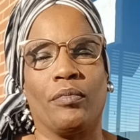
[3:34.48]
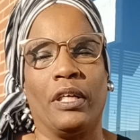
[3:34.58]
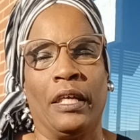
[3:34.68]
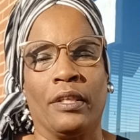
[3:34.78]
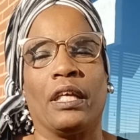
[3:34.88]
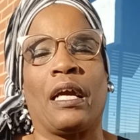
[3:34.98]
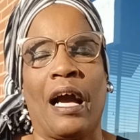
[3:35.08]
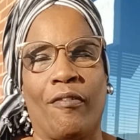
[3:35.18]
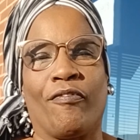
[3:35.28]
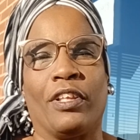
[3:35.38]
in the
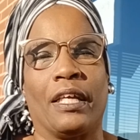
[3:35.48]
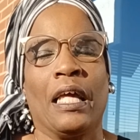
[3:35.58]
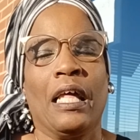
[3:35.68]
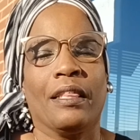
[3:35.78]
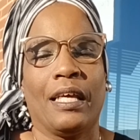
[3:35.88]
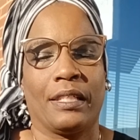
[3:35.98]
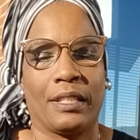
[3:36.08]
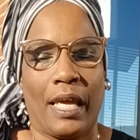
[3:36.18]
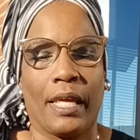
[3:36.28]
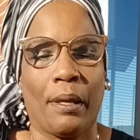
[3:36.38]
conflict that's
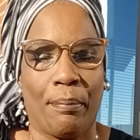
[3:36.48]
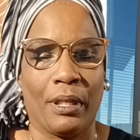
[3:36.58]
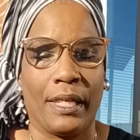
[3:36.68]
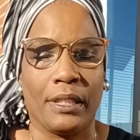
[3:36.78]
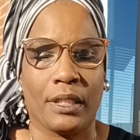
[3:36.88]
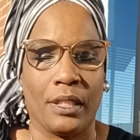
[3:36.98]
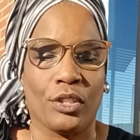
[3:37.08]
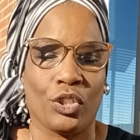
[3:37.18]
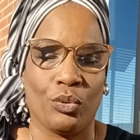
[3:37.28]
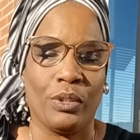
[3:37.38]
taking place in
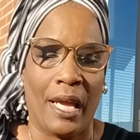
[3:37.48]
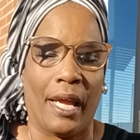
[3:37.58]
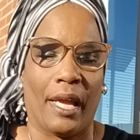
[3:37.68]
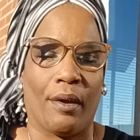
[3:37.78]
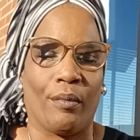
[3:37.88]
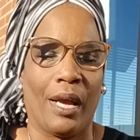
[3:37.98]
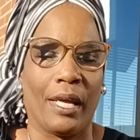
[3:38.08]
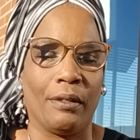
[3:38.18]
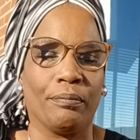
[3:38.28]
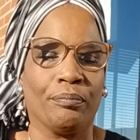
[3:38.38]
Sudan,
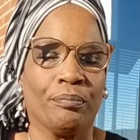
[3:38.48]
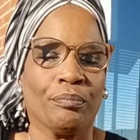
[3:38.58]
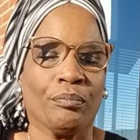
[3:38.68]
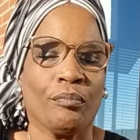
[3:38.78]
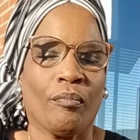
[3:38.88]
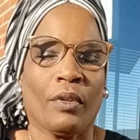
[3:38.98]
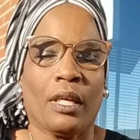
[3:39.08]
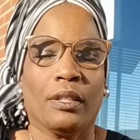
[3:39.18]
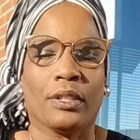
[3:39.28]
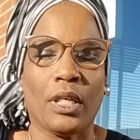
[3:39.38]
right?
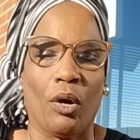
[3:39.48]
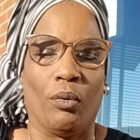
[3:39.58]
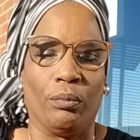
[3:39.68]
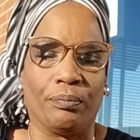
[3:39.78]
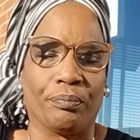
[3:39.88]
So,